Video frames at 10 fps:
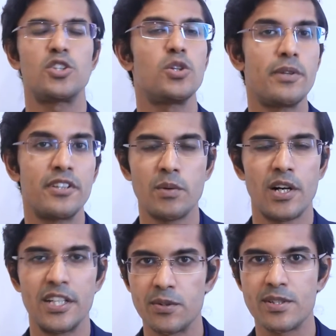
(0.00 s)
It could be
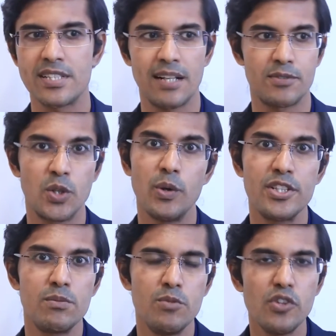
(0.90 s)
reward yourself to
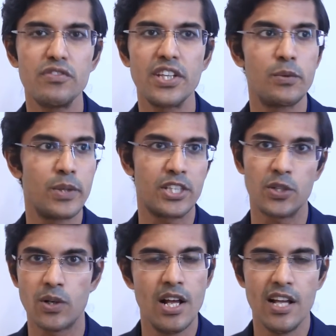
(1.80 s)
going to movie with
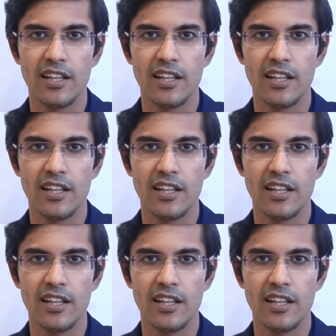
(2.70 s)
your